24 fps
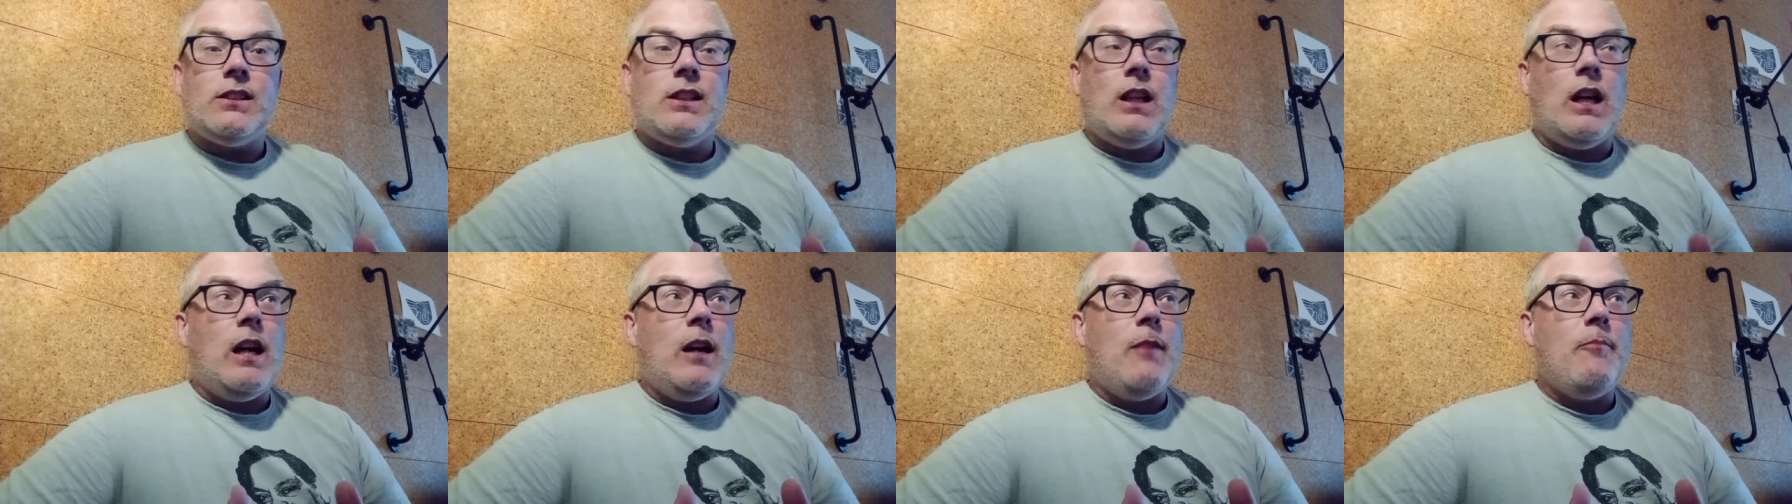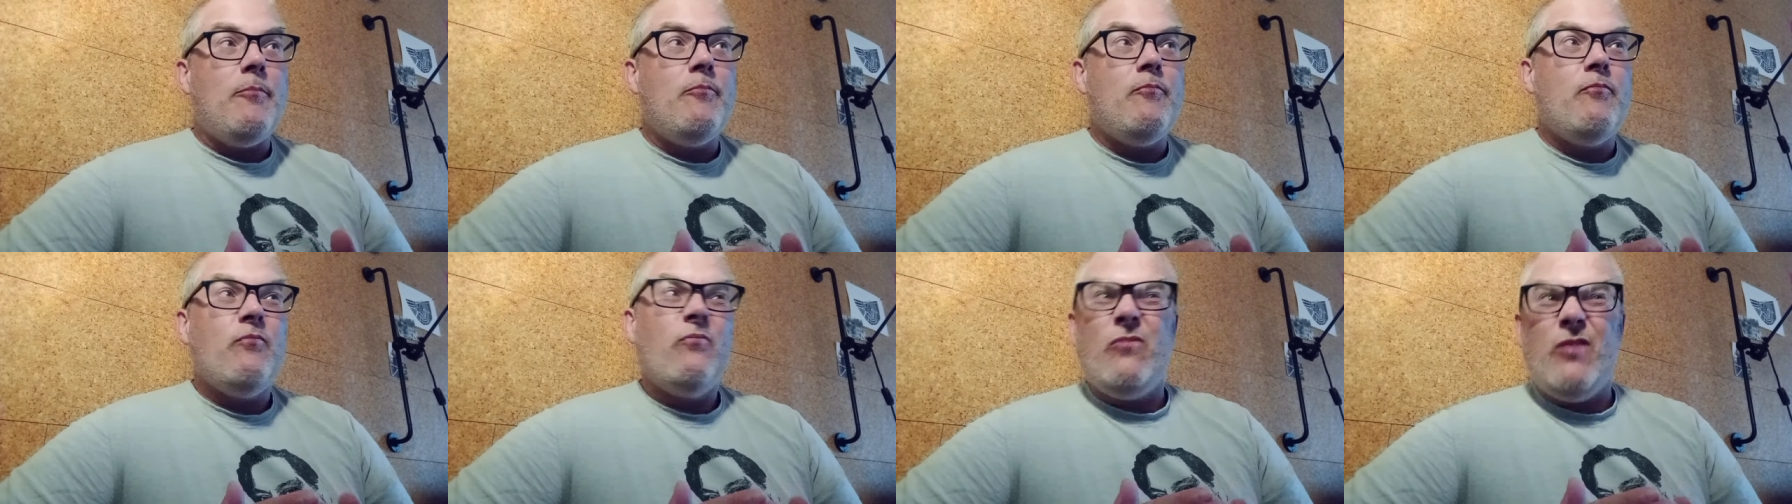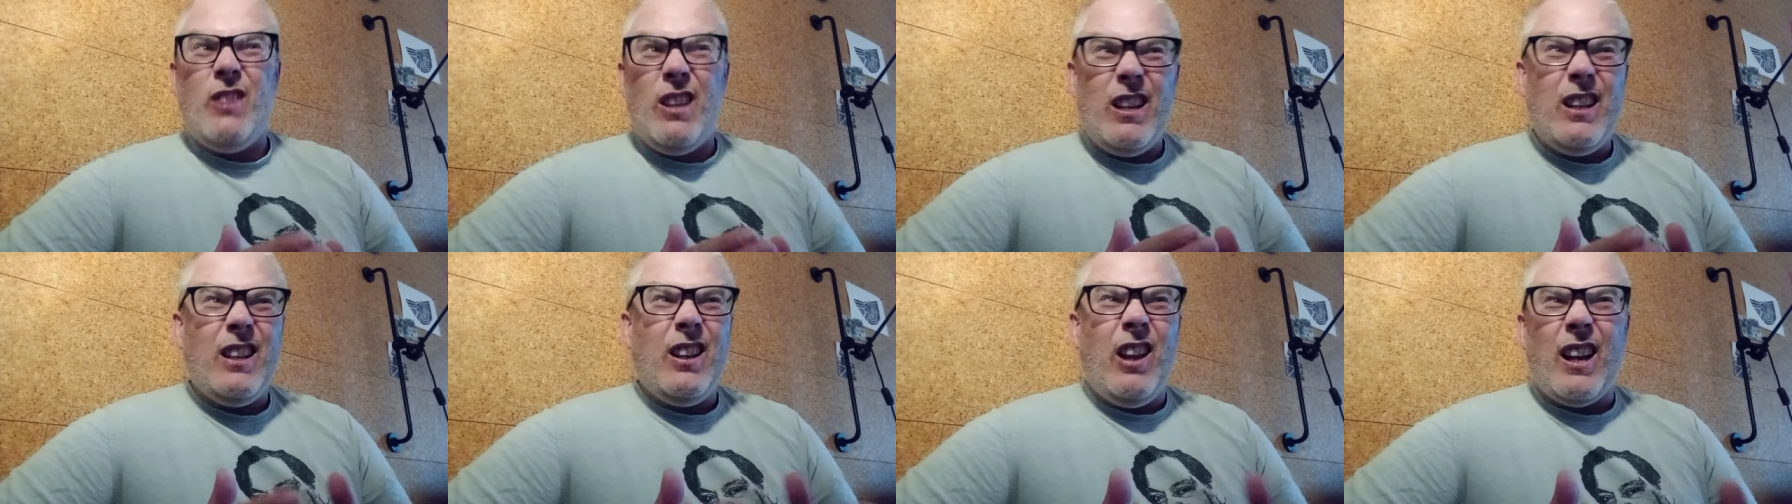Um,
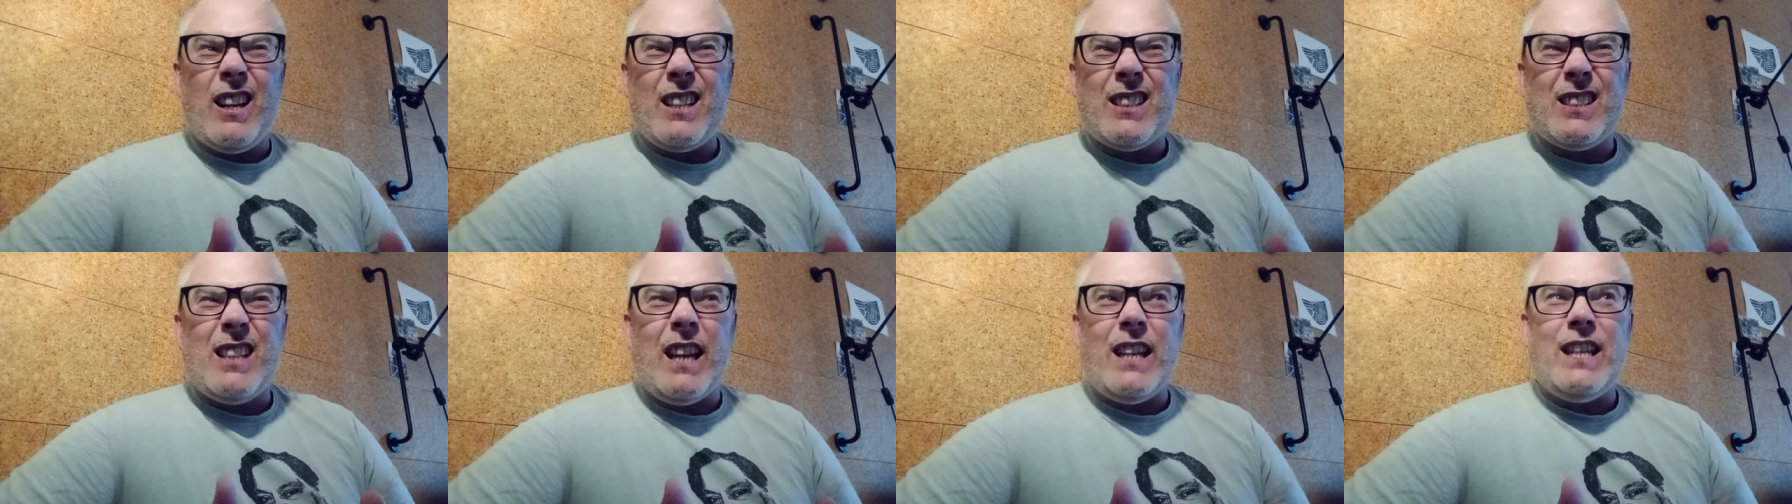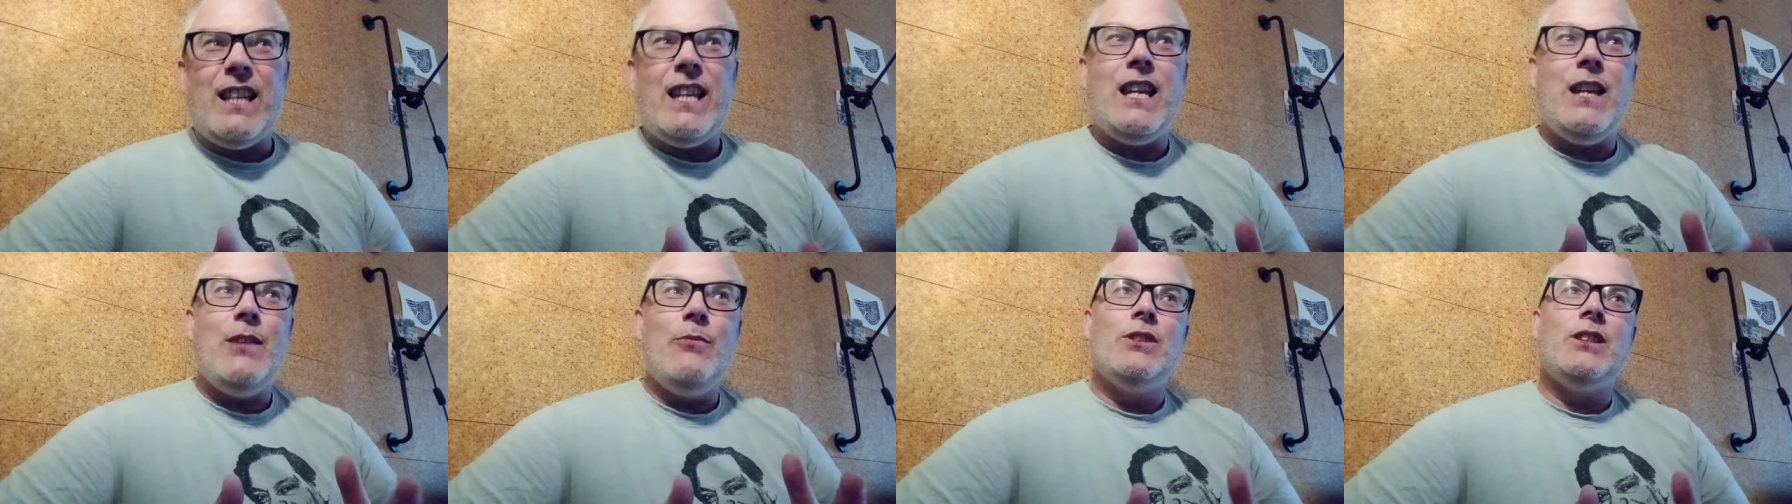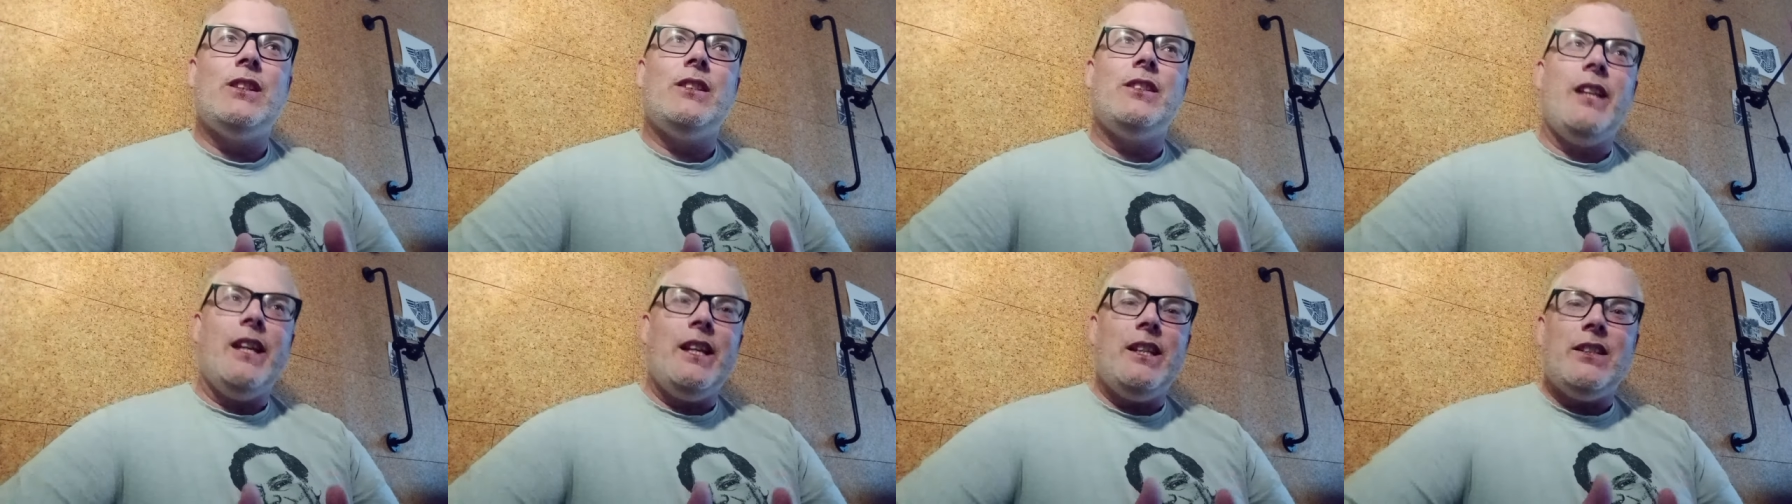like I say, he was a
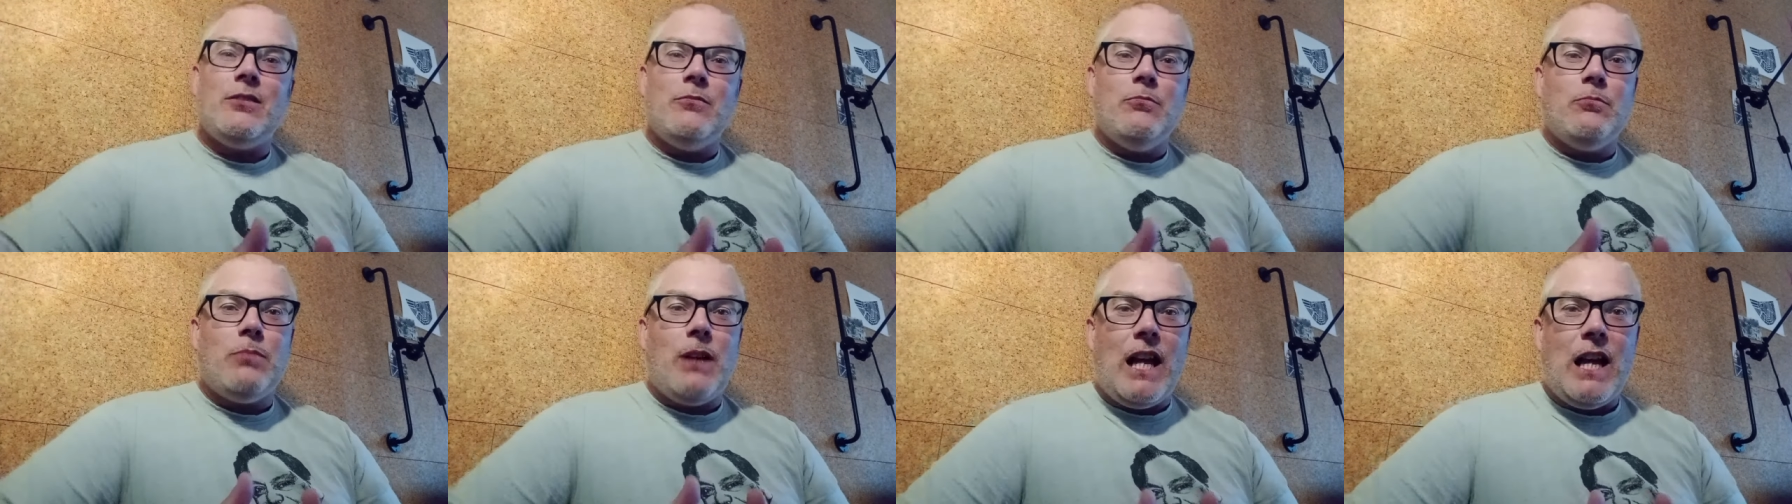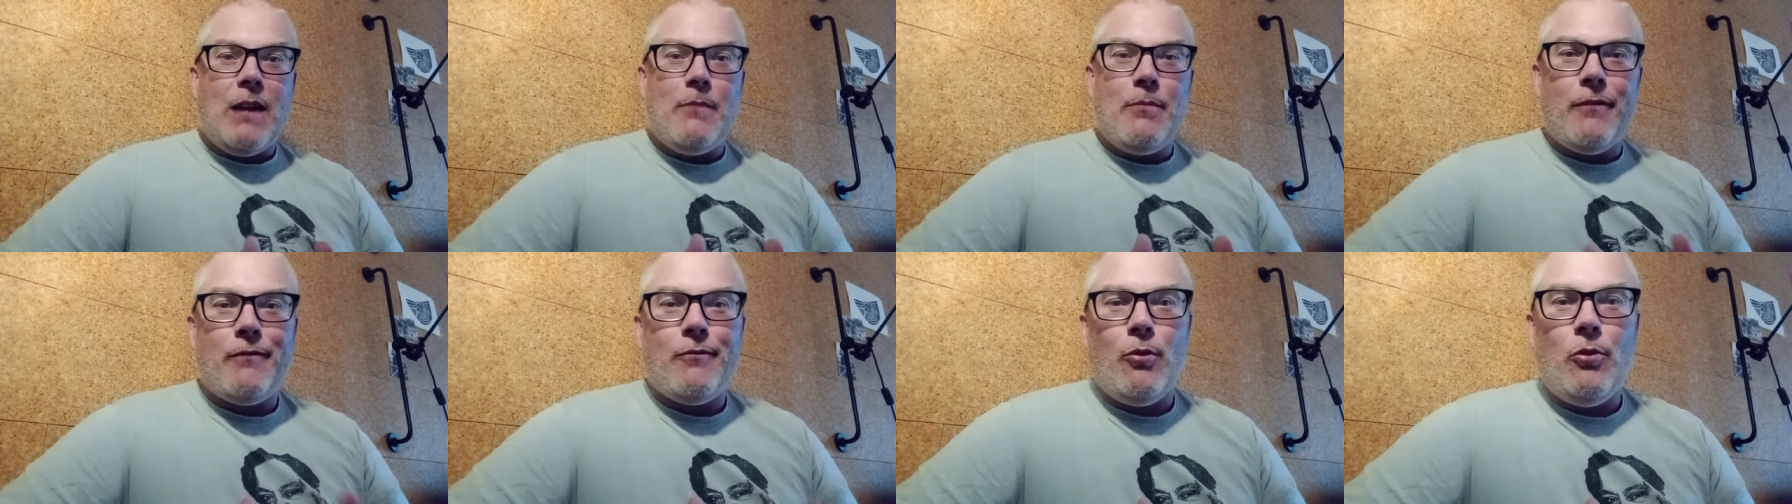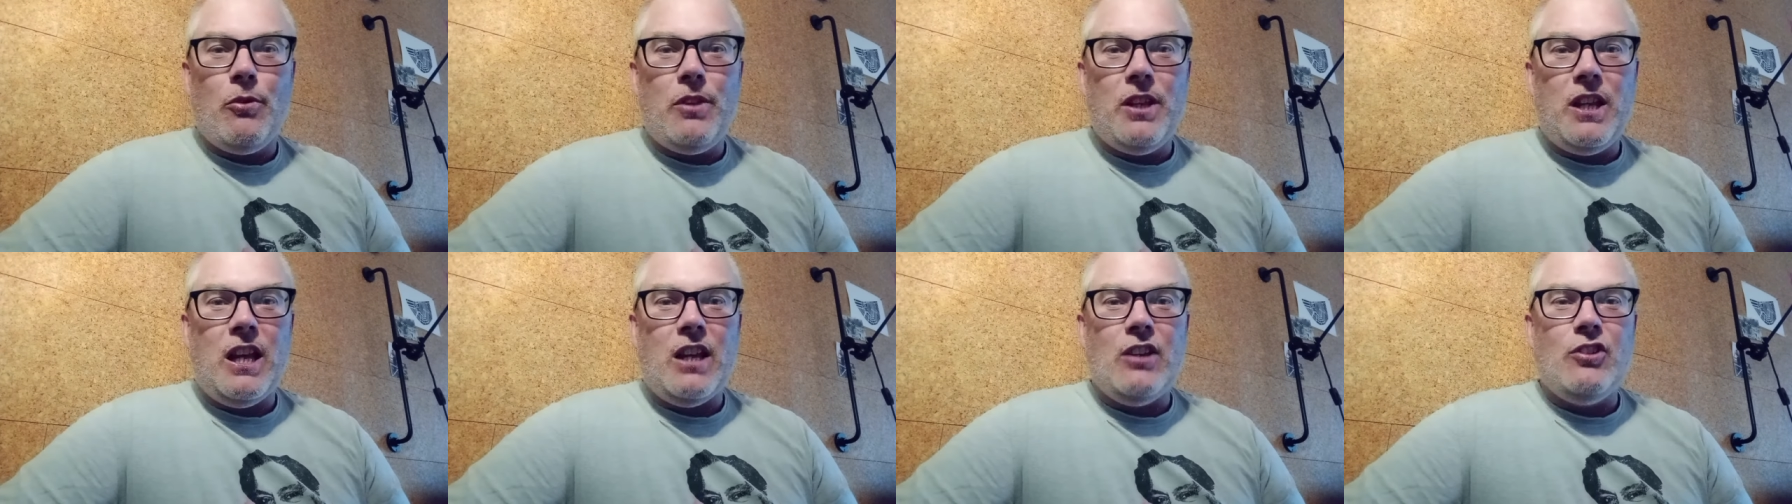decent player before
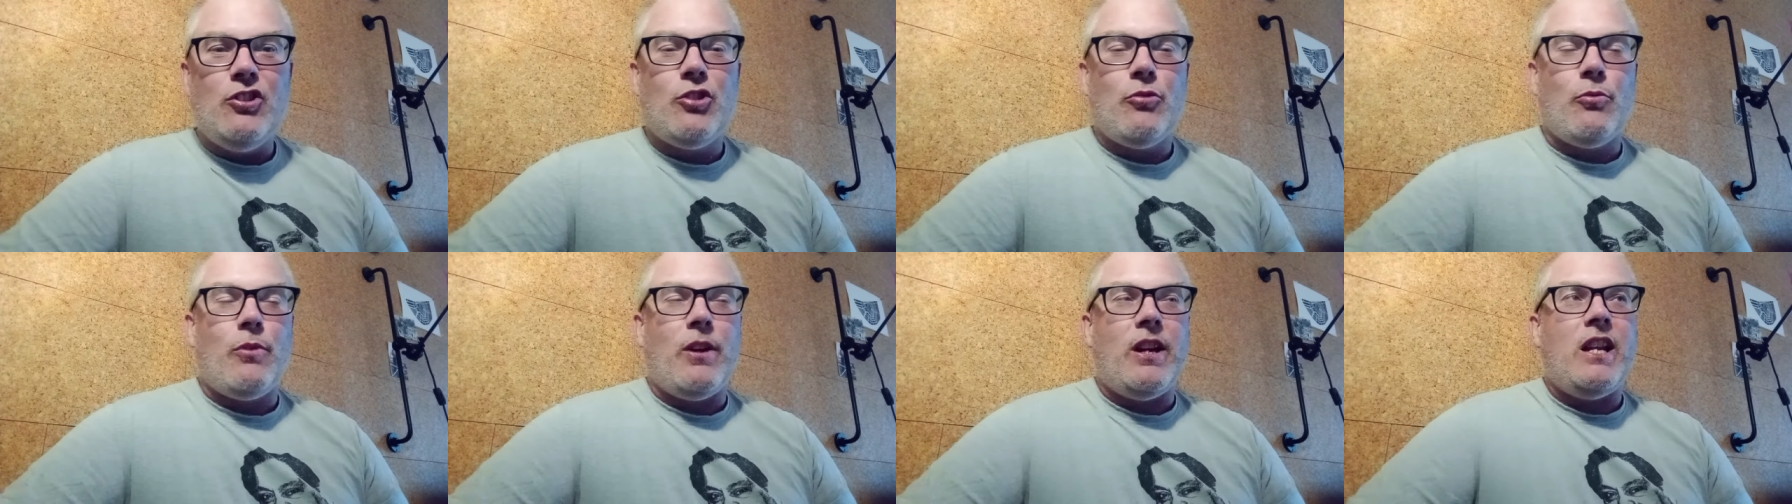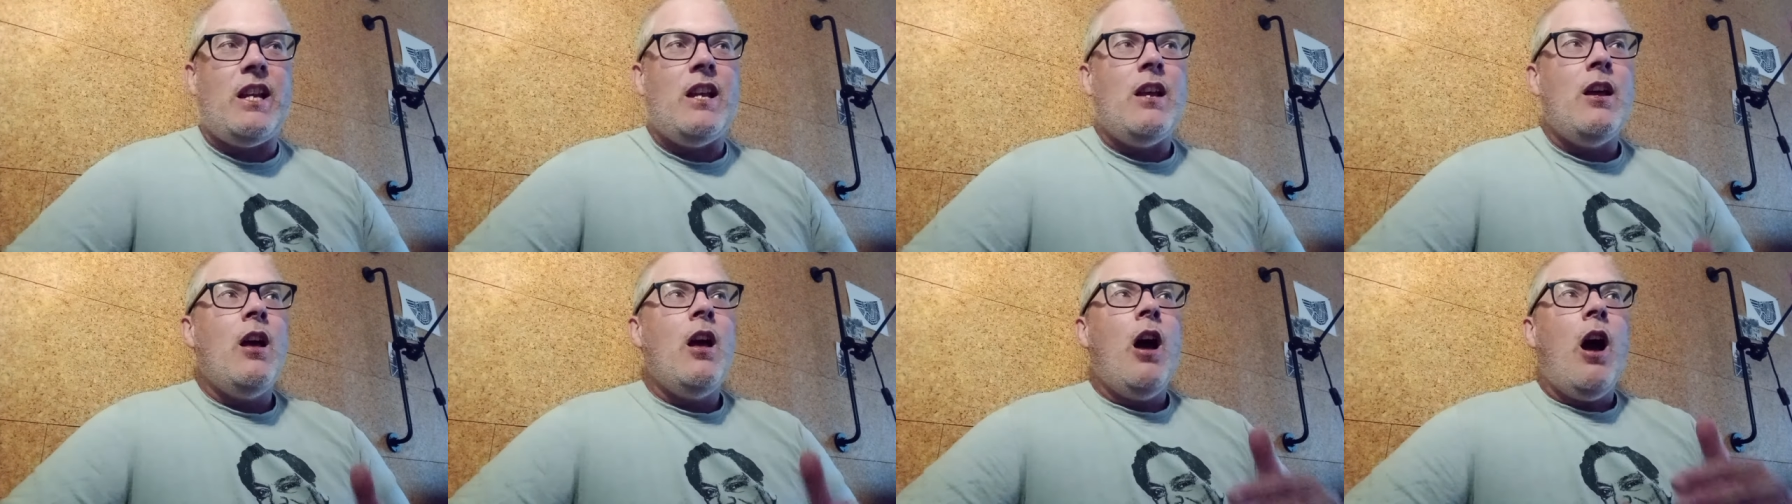the injury.